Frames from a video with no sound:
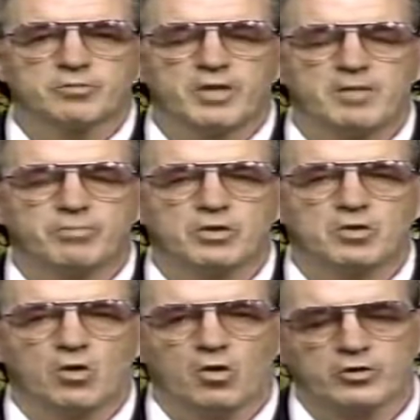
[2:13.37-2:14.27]
at the
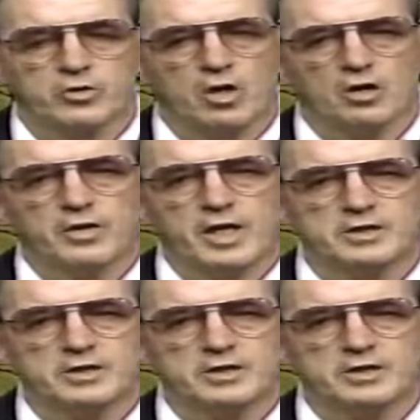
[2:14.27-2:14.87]
paper or call